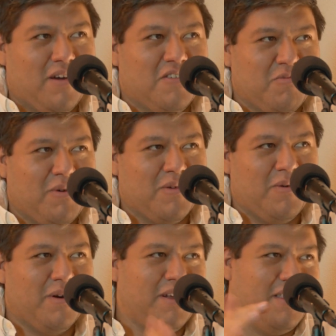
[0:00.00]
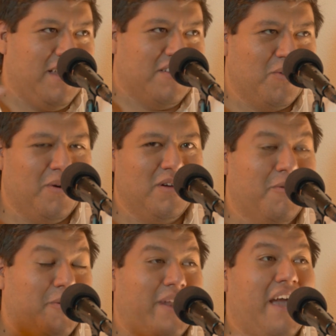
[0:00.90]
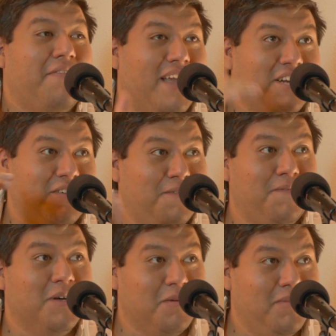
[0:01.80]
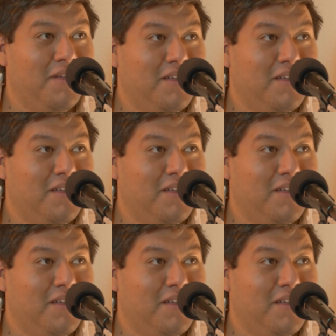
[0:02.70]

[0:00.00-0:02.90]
this one quarter and the next quarter when we would have to actually film